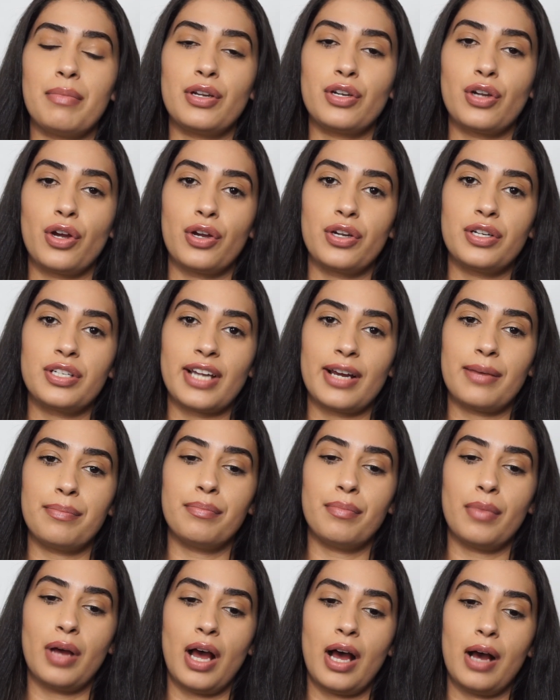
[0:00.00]
me know
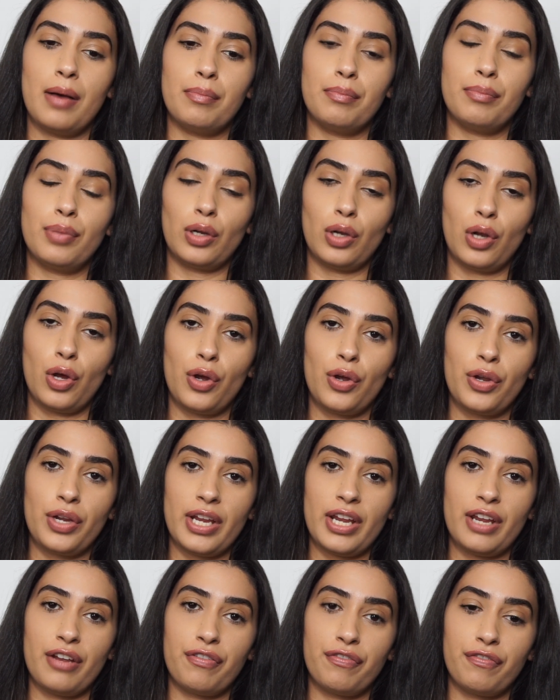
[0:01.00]
down below
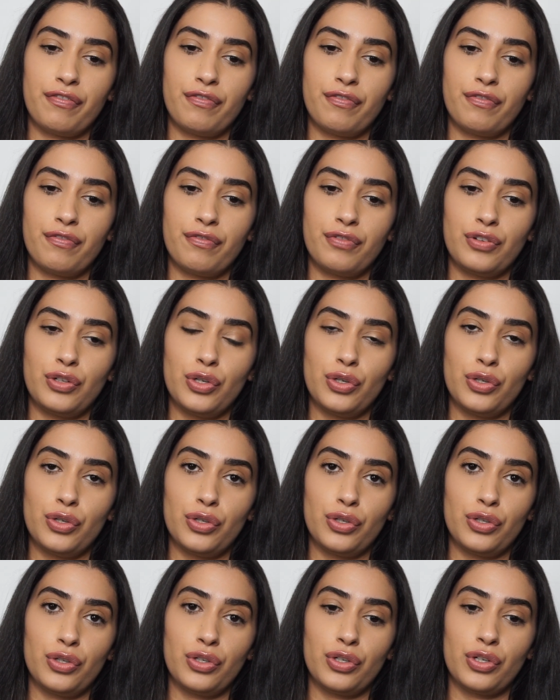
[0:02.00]
if
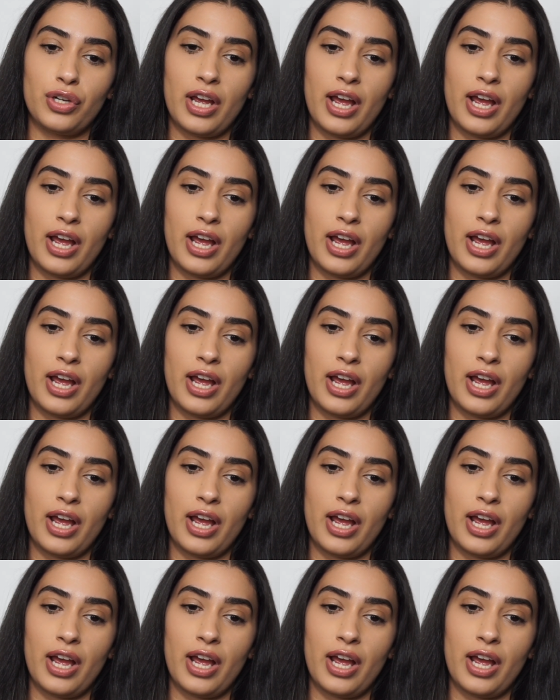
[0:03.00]
you